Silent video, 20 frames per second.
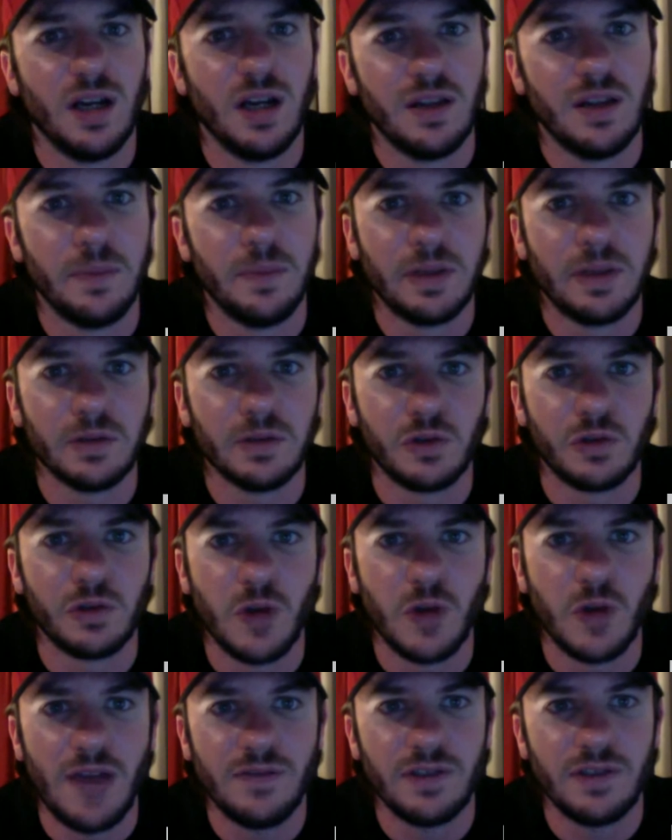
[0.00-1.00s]
the Bengals
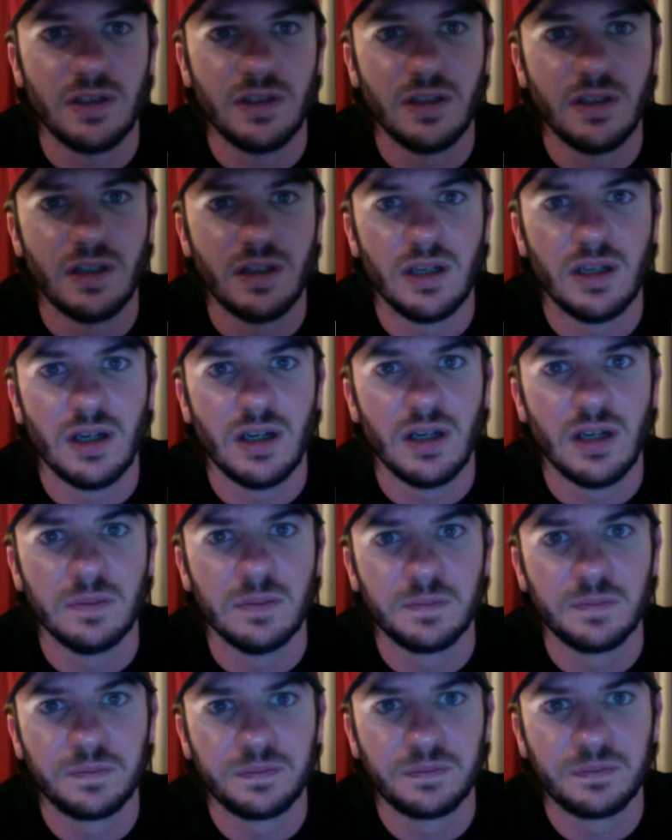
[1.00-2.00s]
drafted
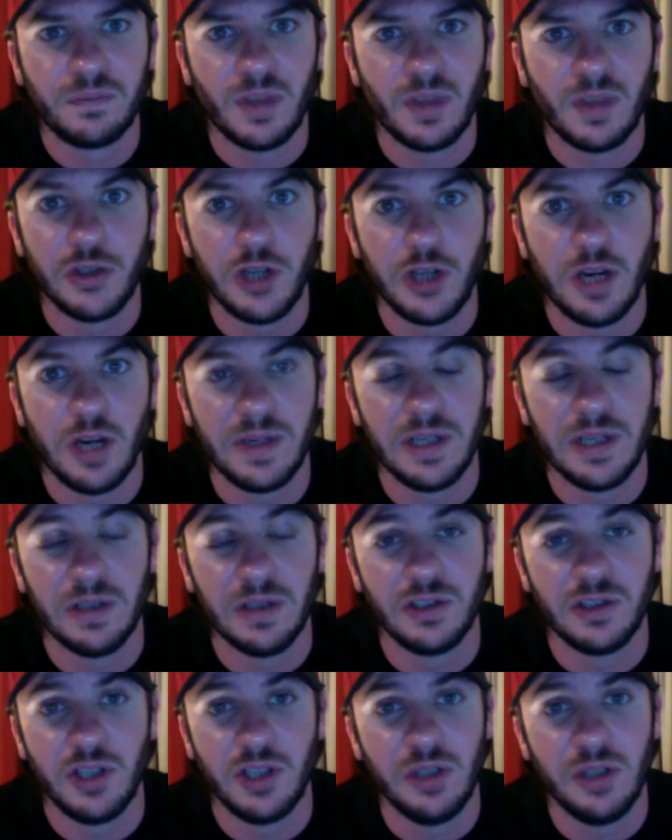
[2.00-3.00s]
Jeremy
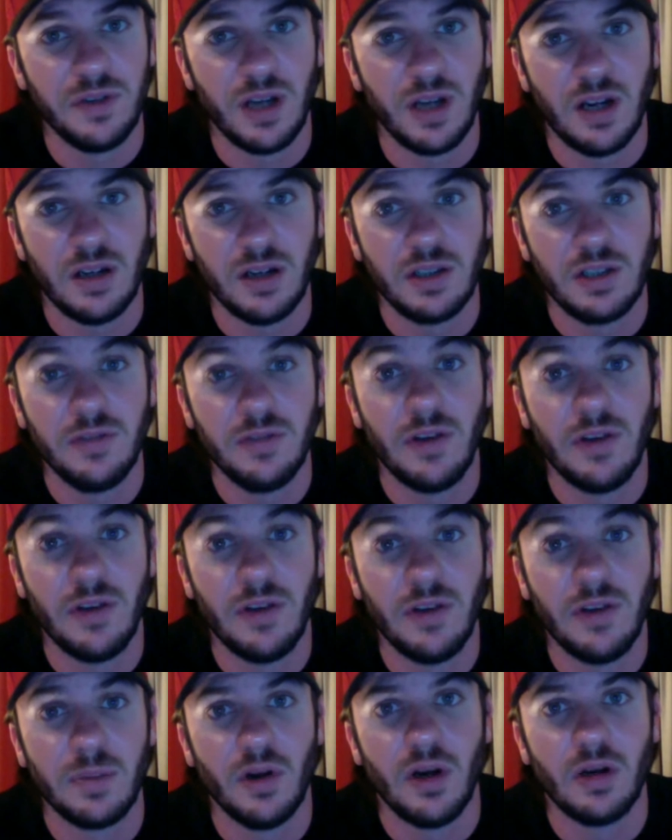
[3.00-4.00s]
Hill,
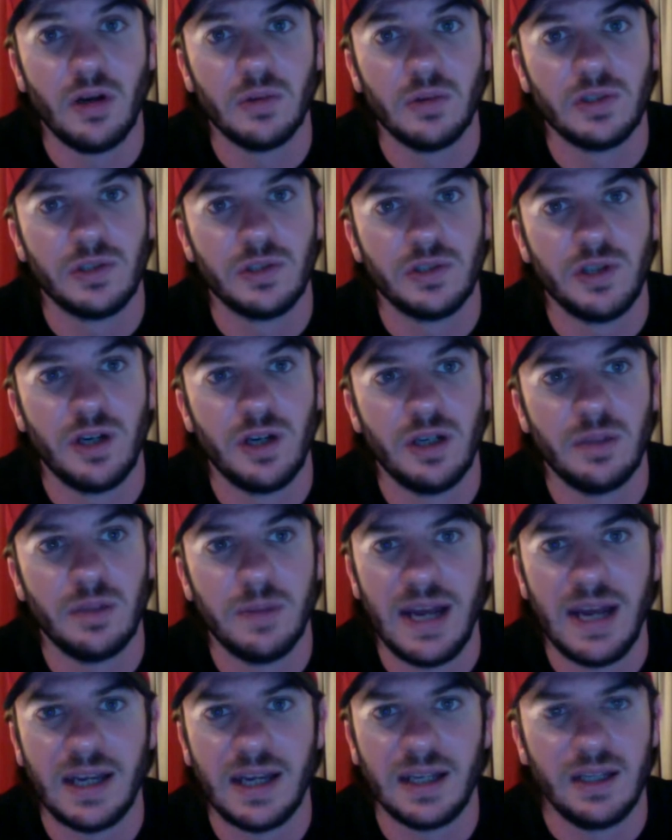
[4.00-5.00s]
Giovanni Bernard was their
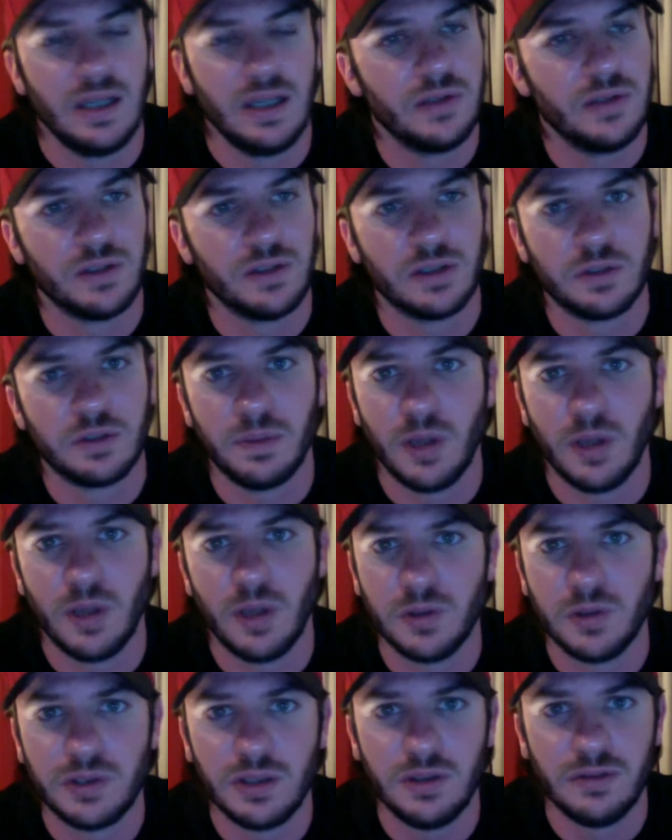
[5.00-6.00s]
starting back, and he was
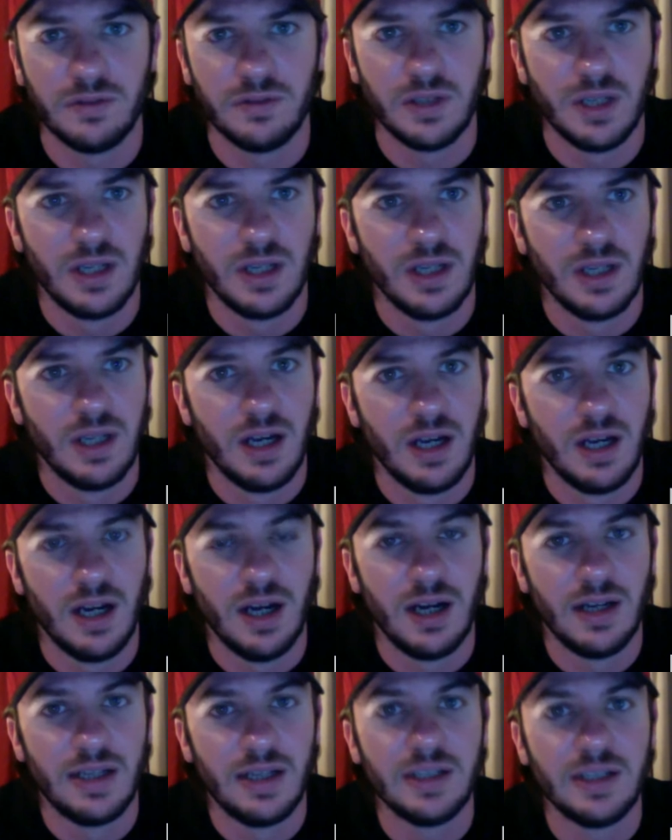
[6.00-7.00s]
explosive.
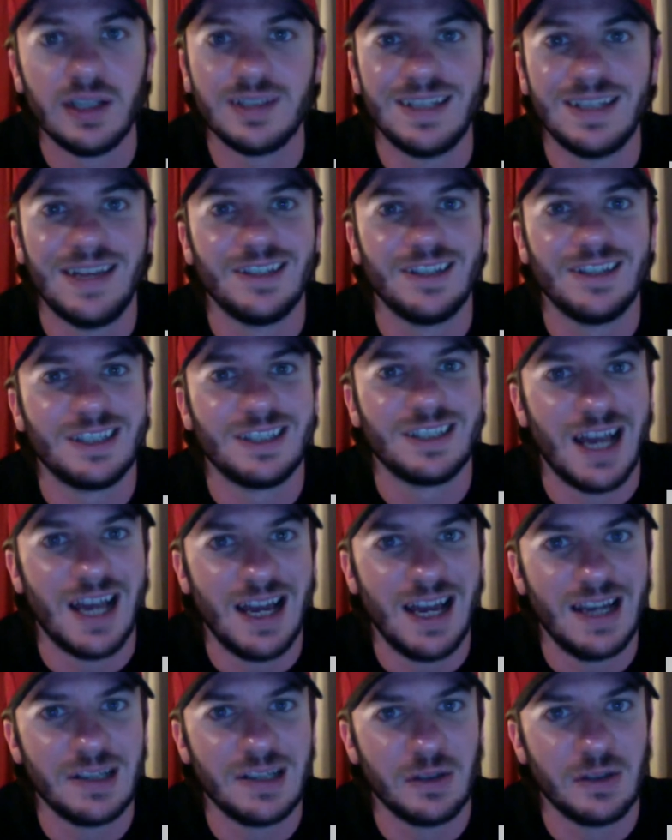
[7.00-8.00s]
He doesn't have the
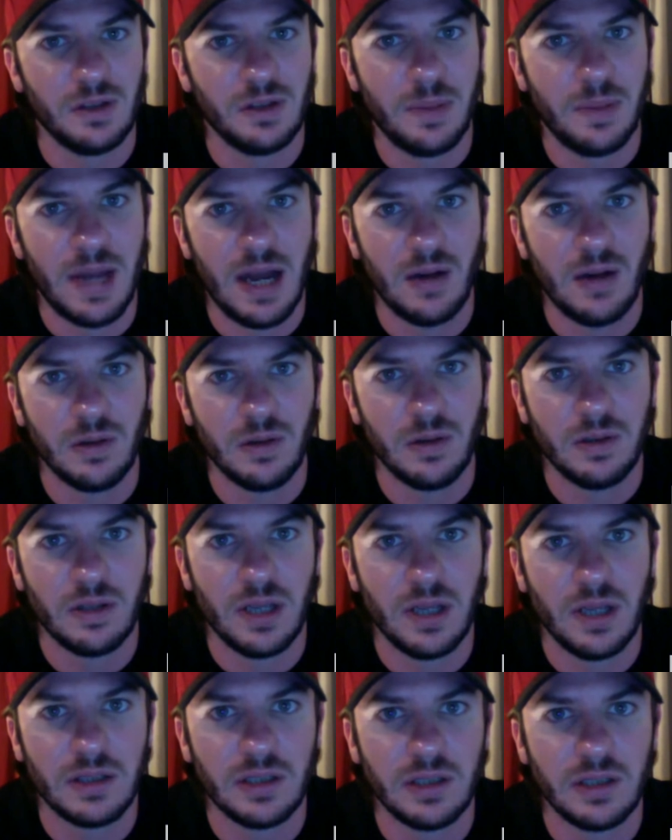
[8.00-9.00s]
size or the power
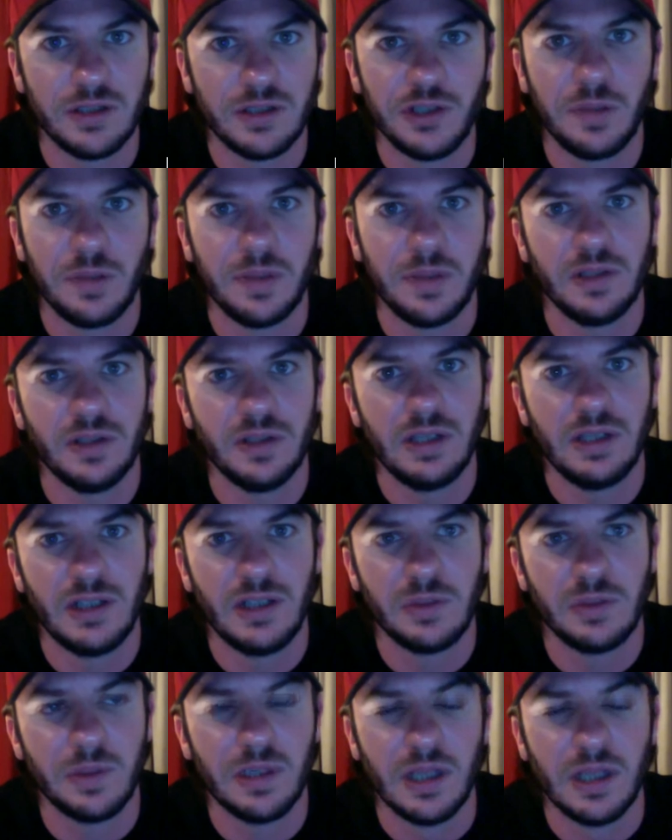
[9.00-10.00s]
that Jeremy Hill
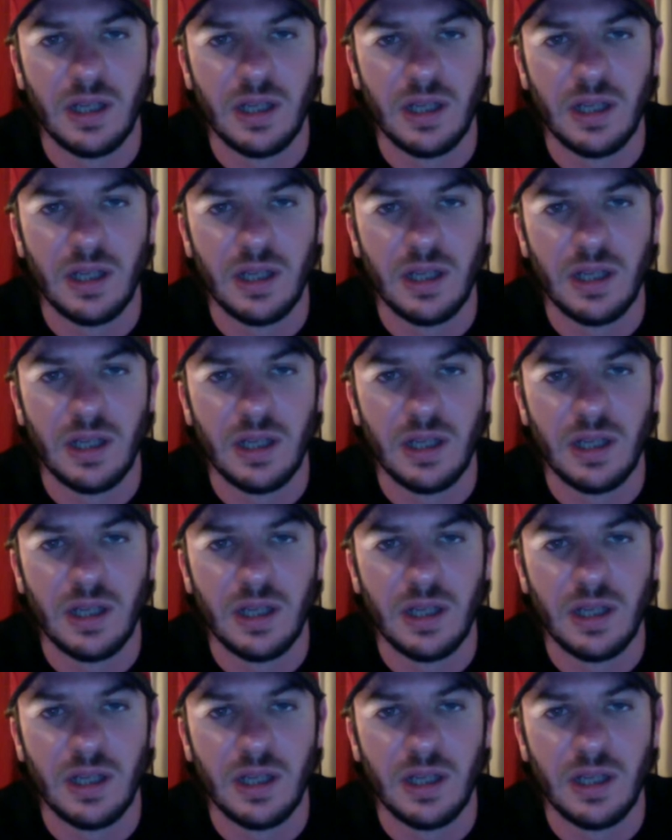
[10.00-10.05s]
does, but